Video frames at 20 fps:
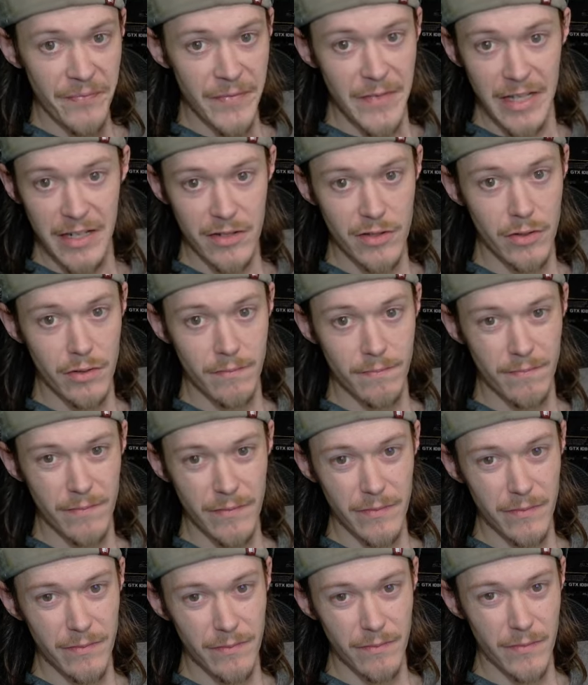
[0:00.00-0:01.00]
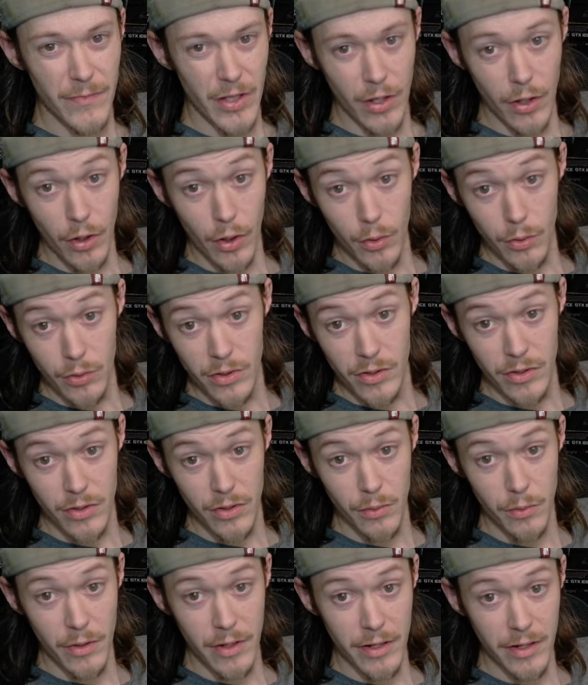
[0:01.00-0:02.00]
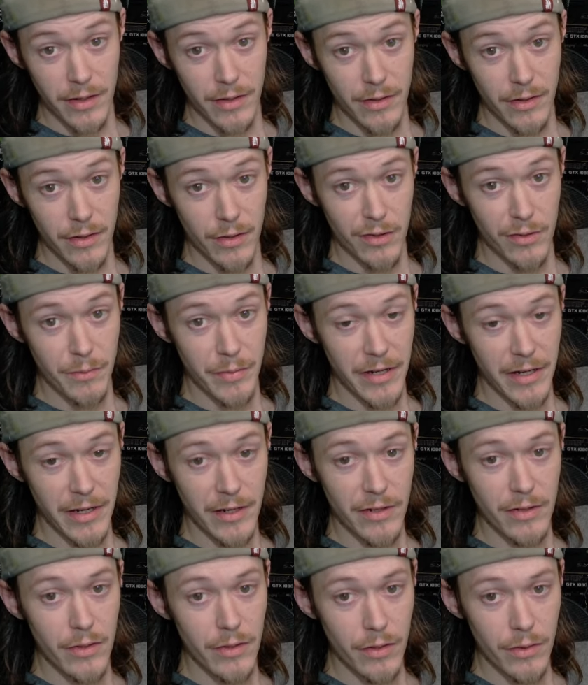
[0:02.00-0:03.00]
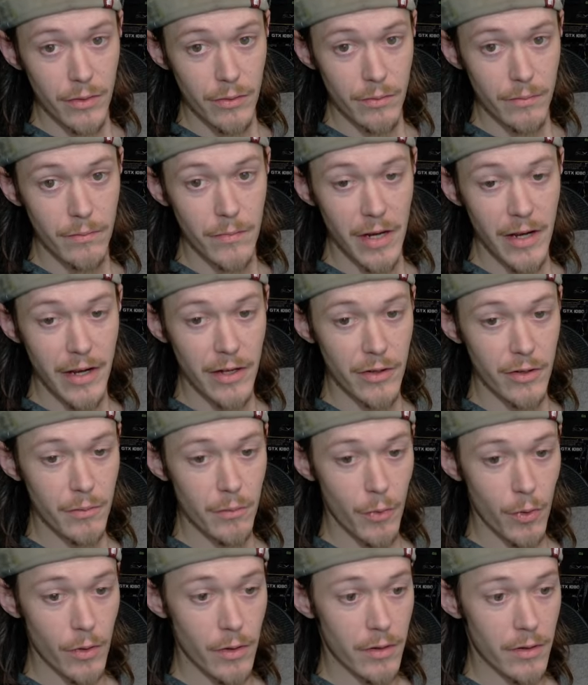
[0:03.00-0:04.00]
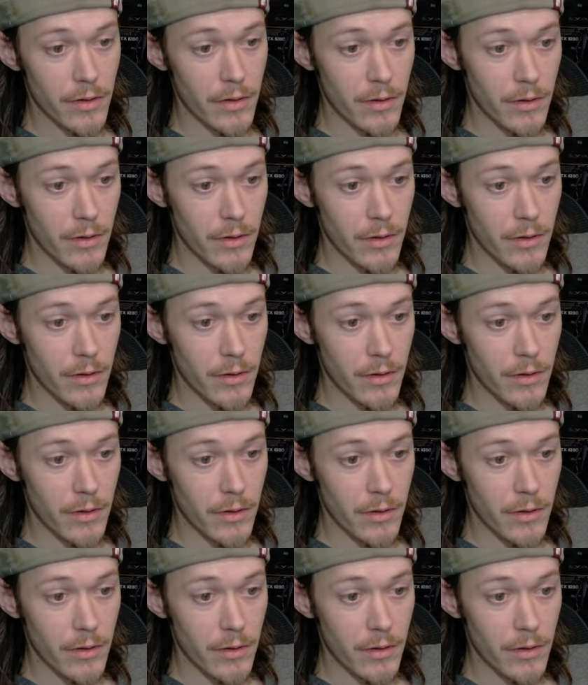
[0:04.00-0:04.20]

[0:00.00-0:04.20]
It's close to what it can do, but it can do more.